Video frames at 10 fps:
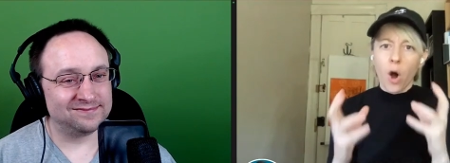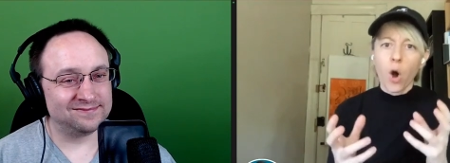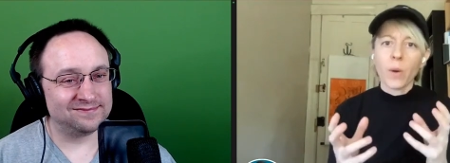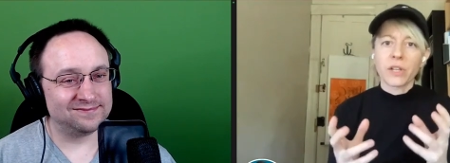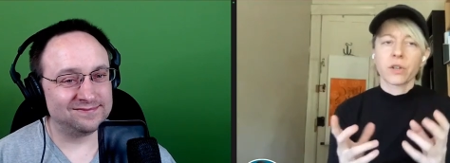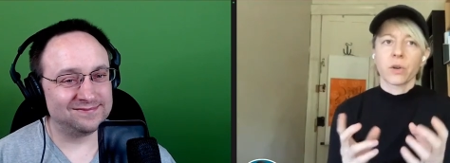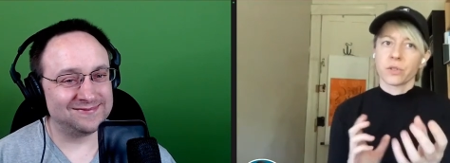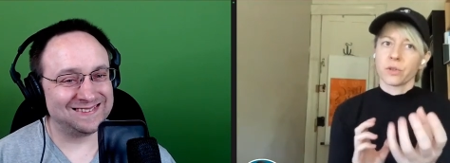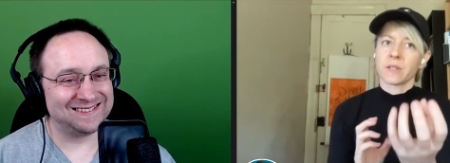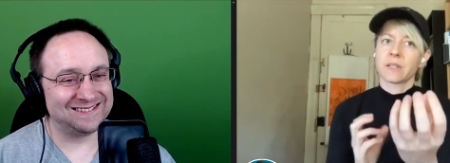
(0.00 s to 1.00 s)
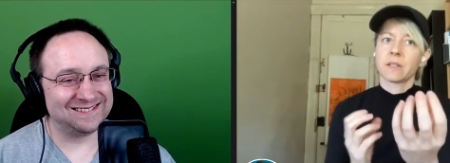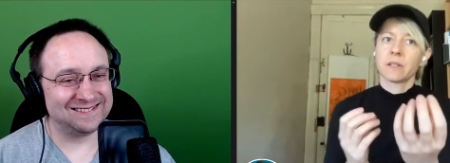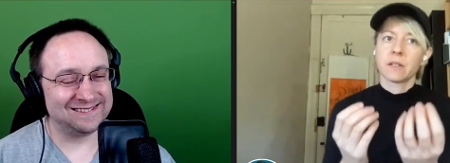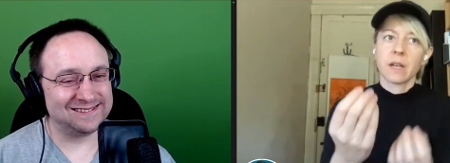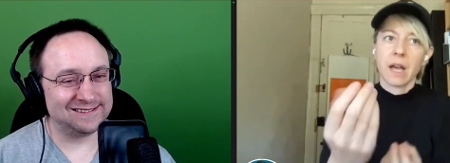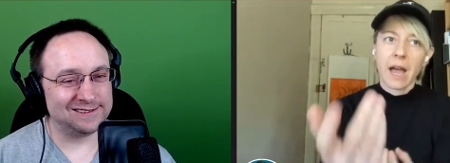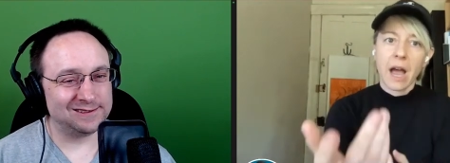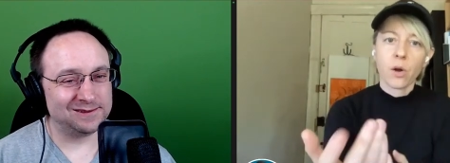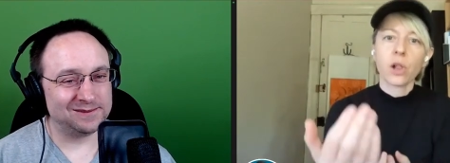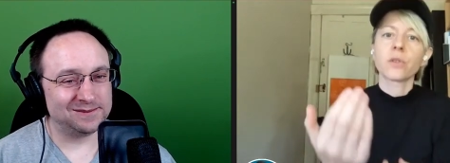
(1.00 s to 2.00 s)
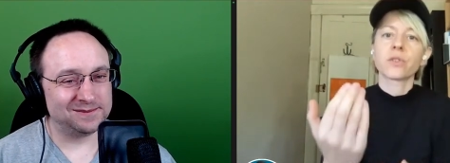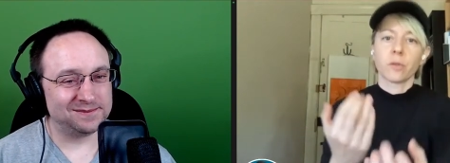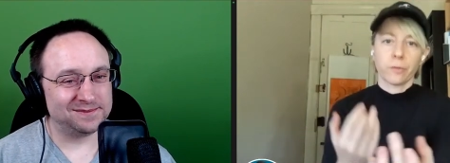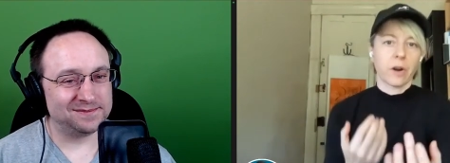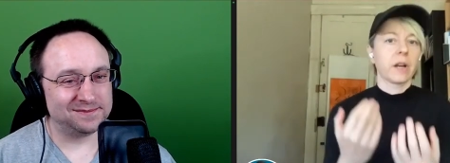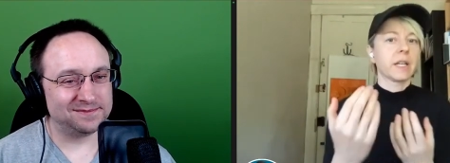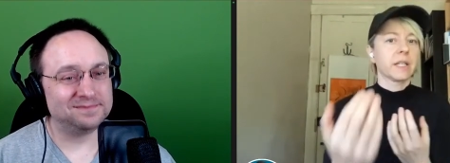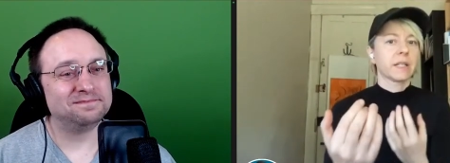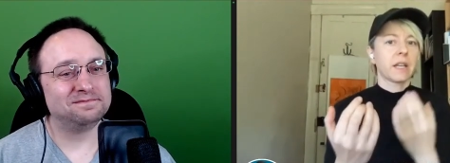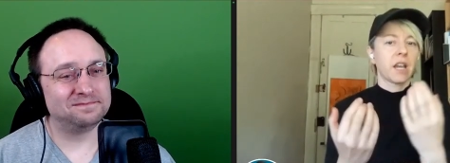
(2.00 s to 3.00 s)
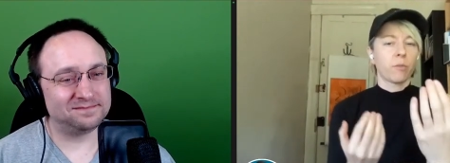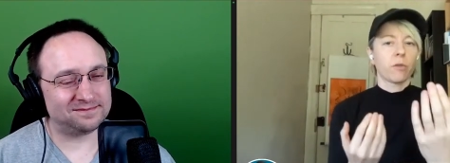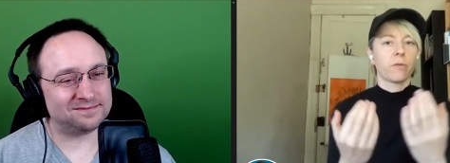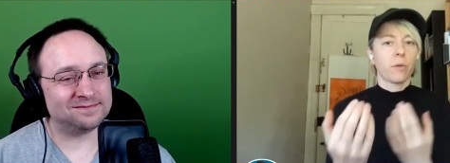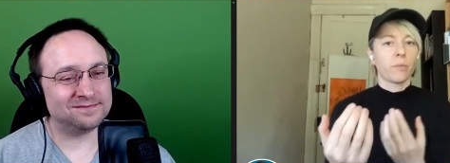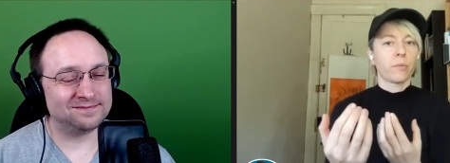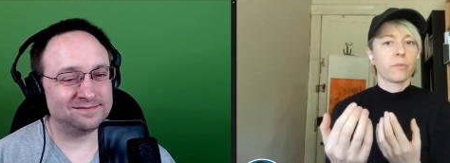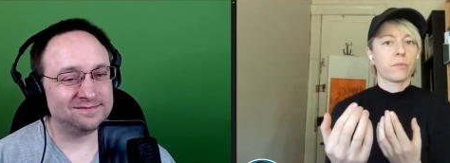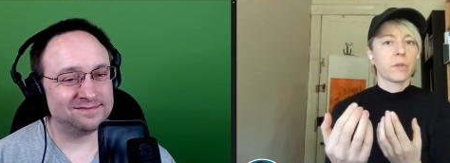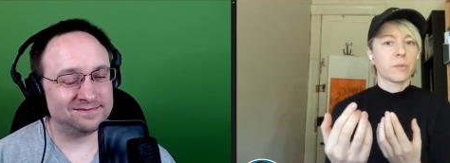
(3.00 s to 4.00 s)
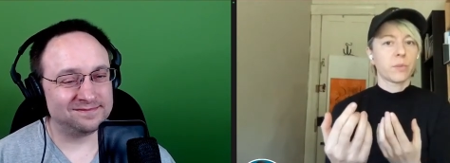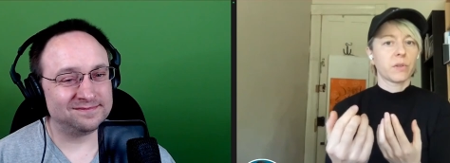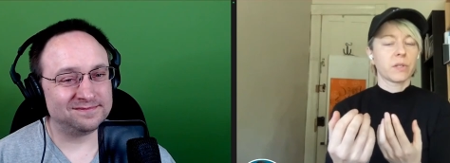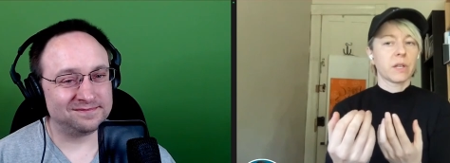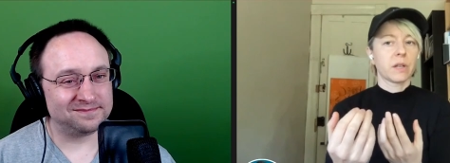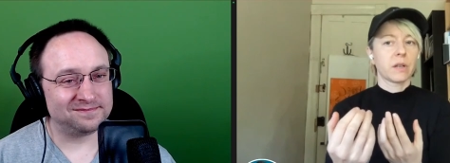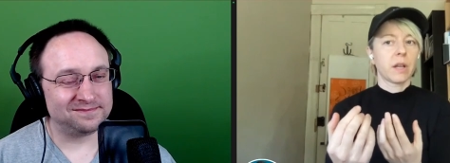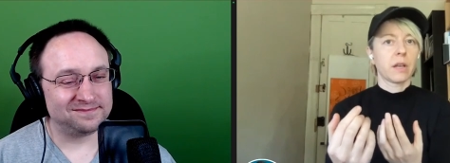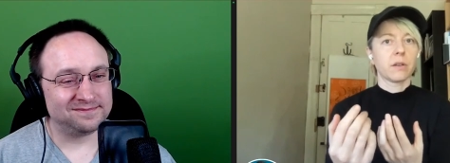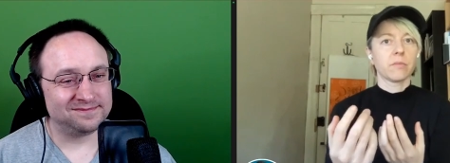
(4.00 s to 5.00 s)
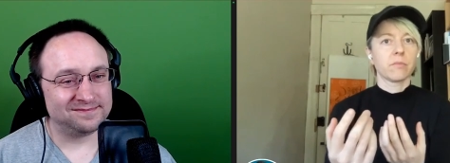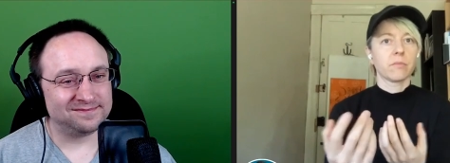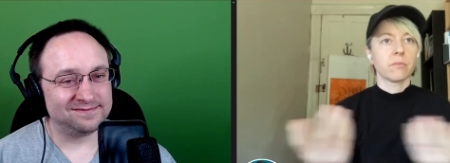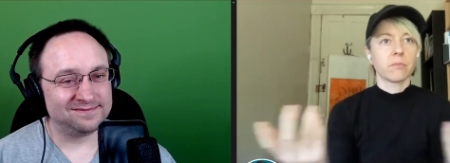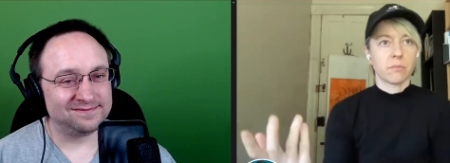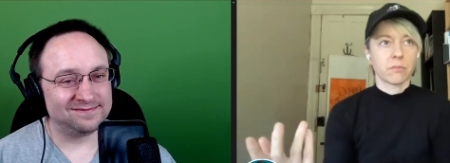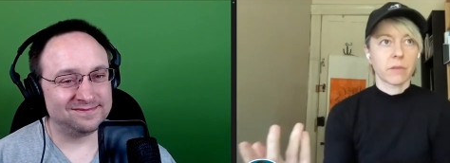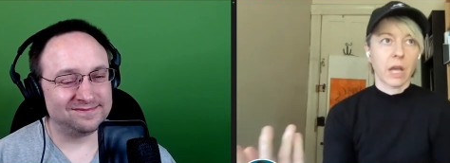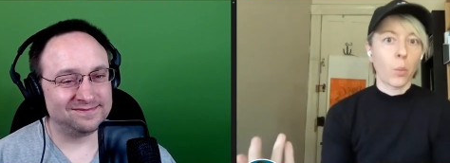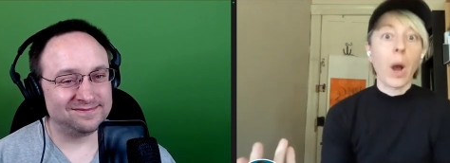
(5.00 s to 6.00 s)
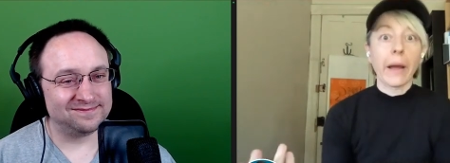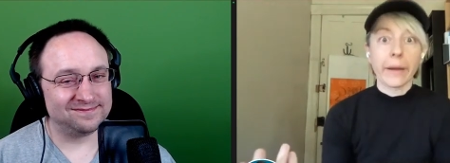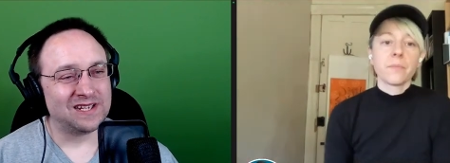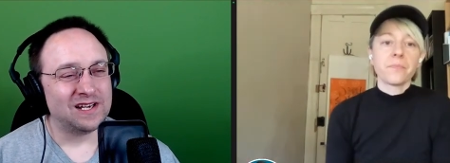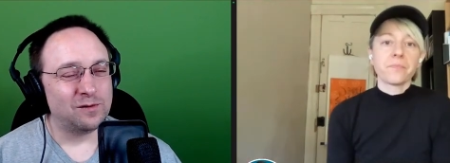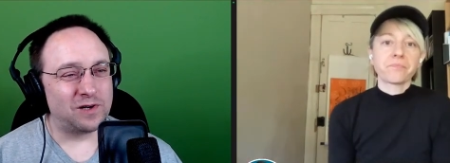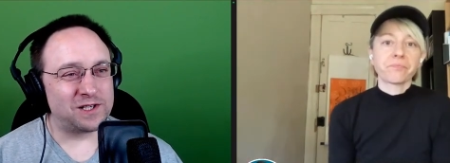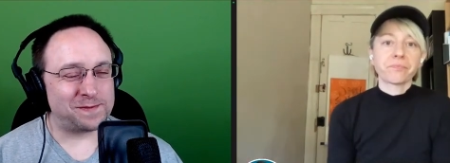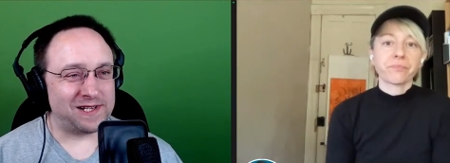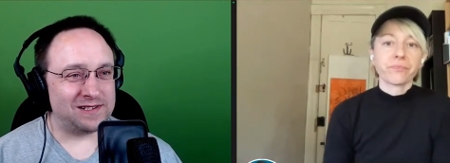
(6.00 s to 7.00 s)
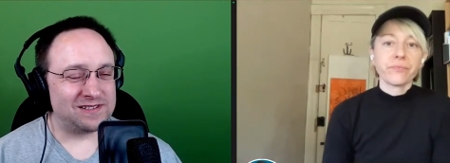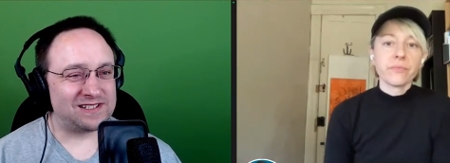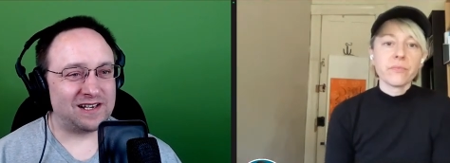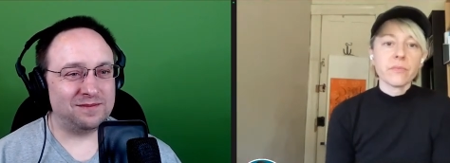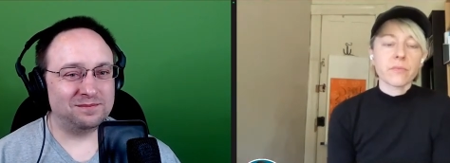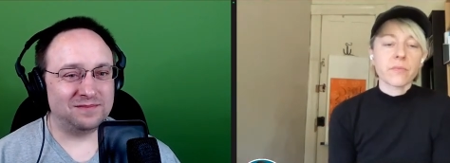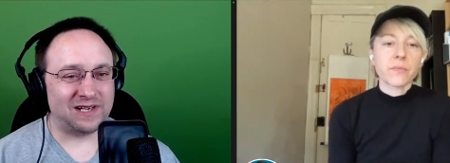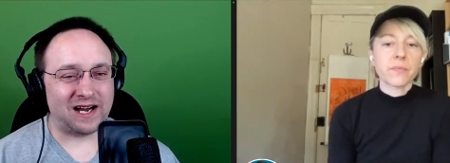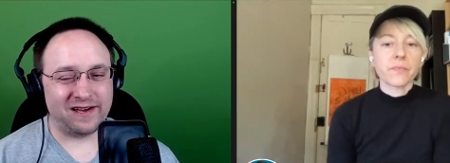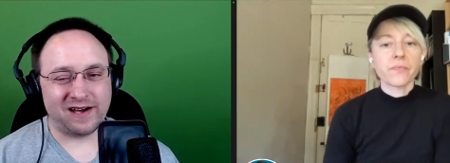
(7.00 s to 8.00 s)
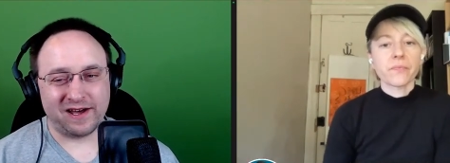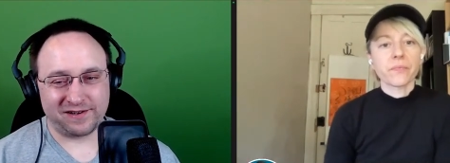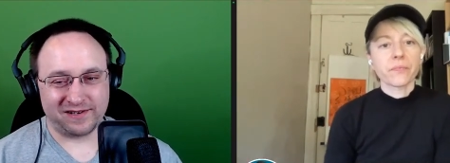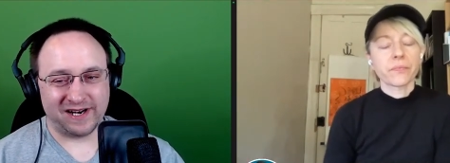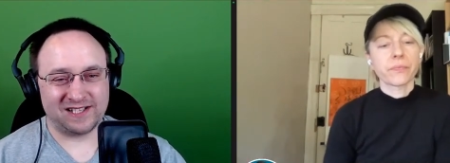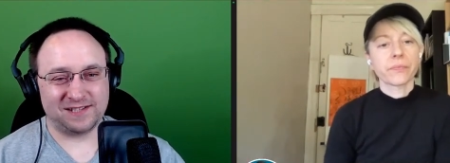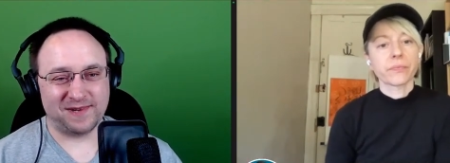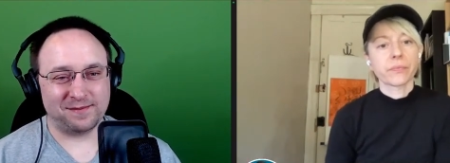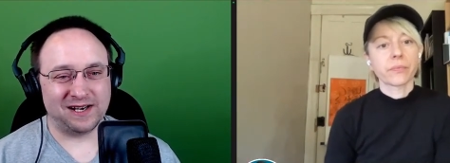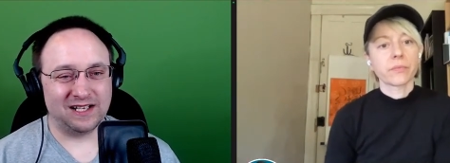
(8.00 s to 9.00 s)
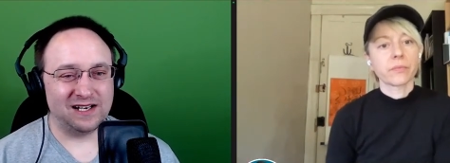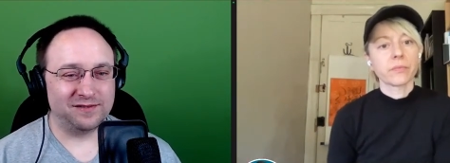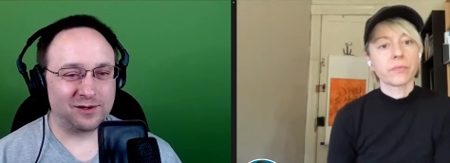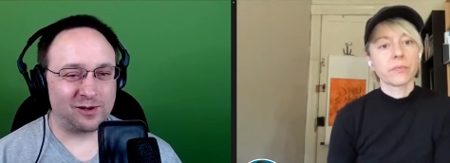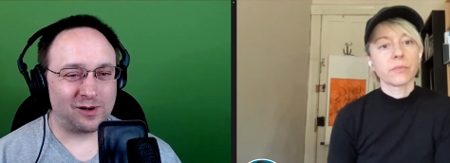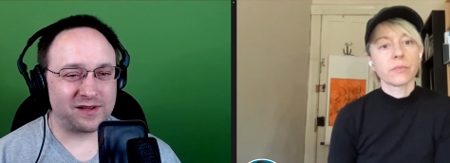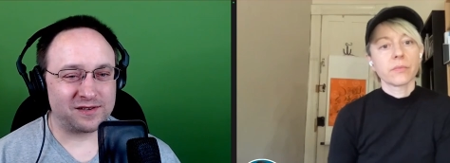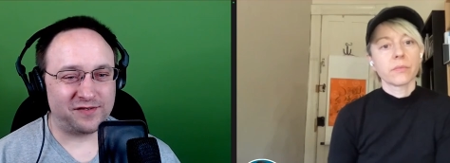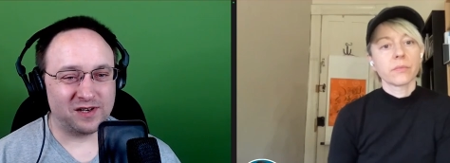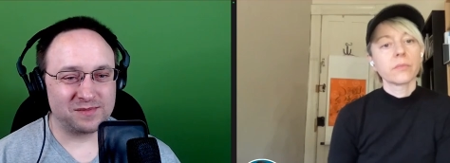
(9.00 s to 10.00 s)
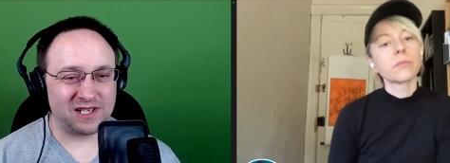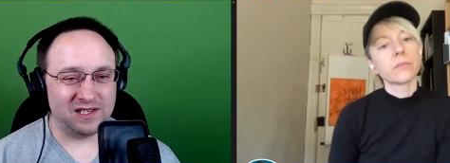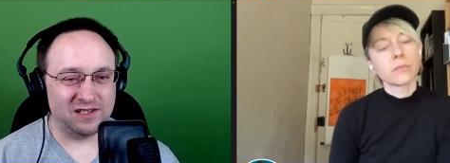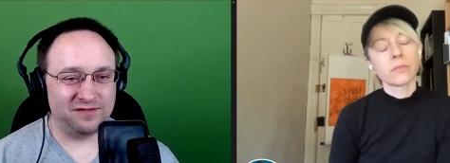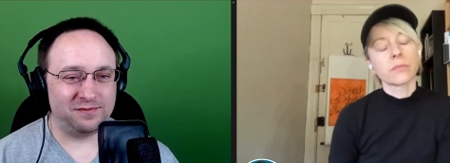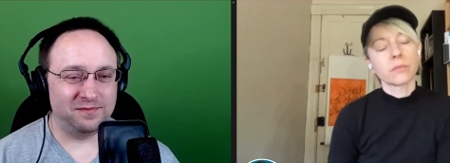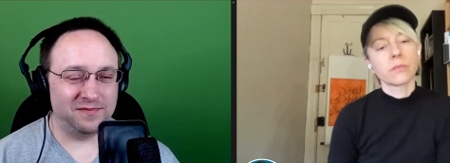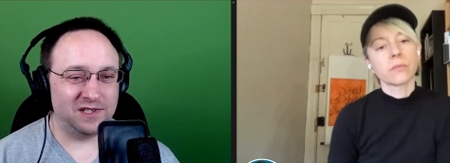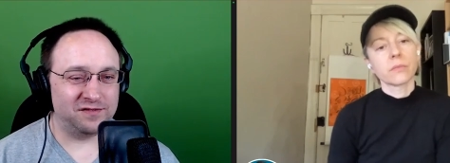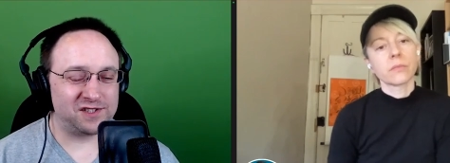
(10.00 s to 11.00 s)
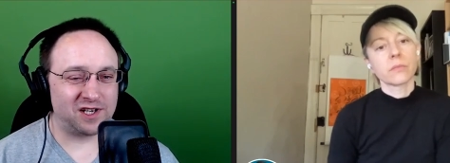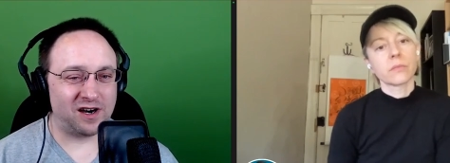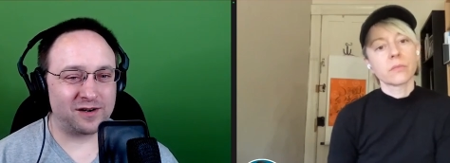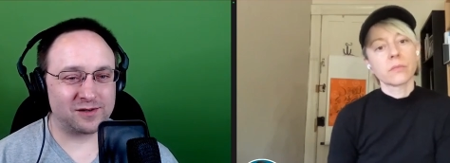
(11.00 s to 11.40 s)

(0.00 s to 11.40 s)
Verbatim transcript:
Speaker 1: always go to is how close or far is the camera from this person and and
Speaker 2: why? What has been some I, either in Esme My Love or, or other films that you've you've shot or